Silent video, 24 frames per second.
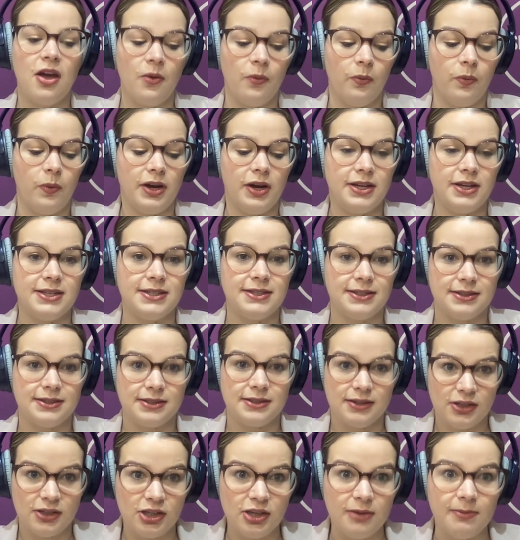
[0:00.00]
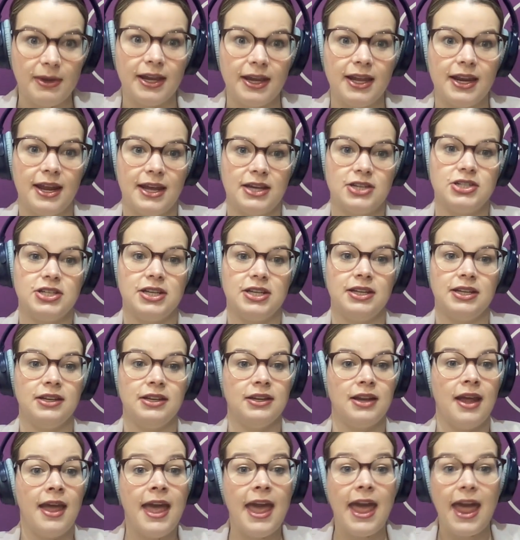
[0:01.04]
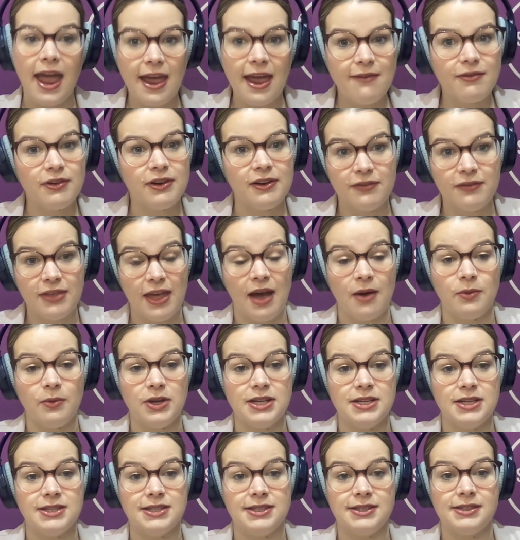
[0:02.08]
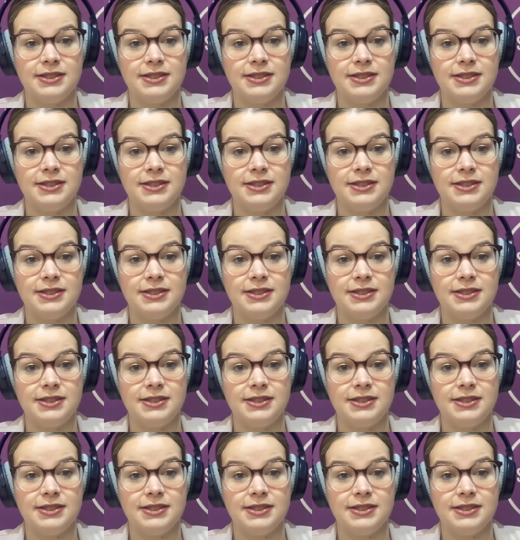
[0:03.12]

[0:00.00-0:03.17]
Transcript: was human connection, even if that was